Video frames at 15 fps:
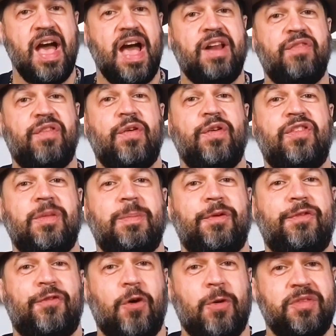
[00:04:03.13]
And of course, the
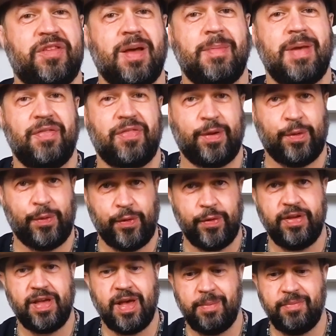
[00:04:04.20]
performers come out, the
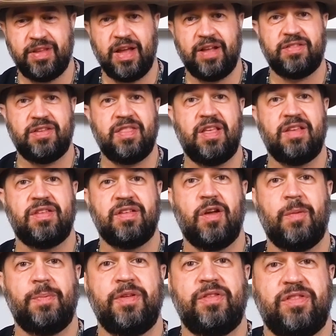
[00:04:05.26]
crew comes out, so there's an
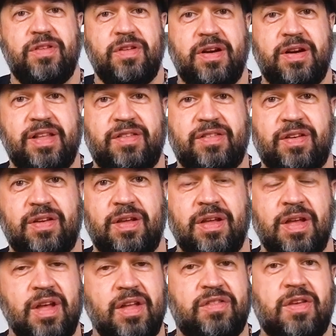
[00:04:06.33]
opportunity
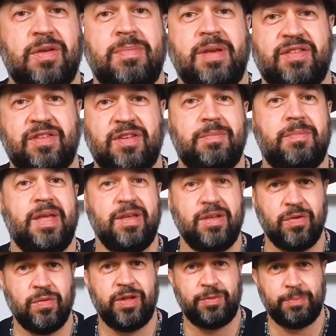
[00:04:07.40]
to mix and
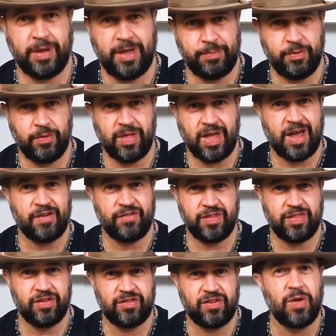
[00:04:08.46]
mingle with people
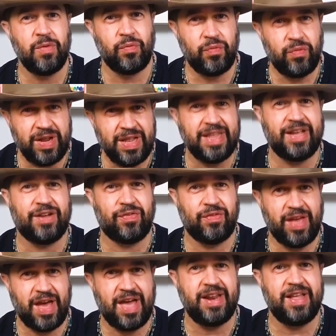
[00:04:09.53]
after the show, really
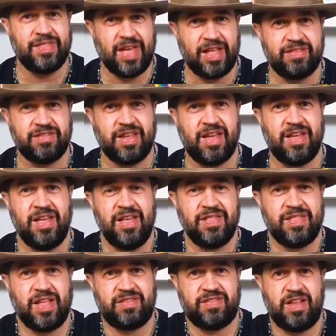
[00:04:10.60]
creating that
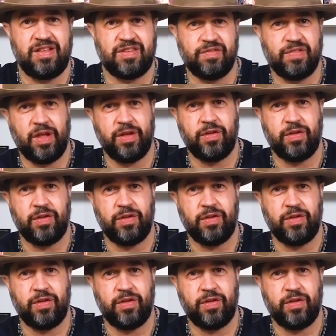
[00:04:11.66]
sense of local